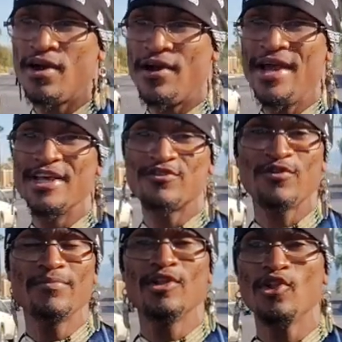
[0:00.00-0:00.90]
All right, it's
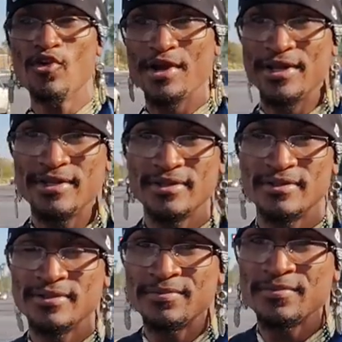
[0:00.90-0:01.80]
from the Lord.
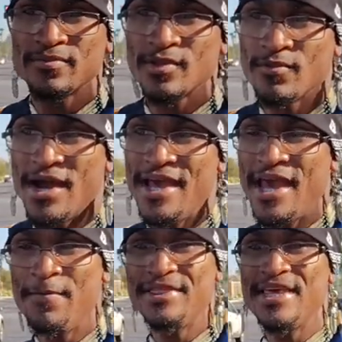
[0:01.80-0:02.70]
Right?
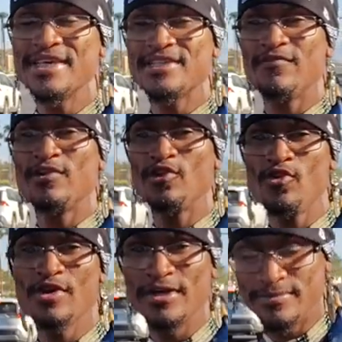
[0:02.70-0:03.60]
Everything is of the
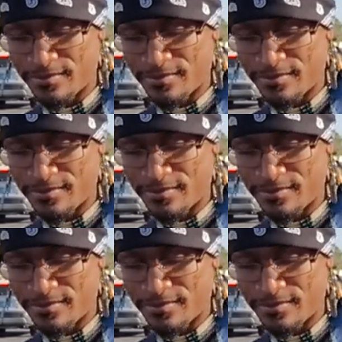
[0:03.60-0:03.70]
Lord.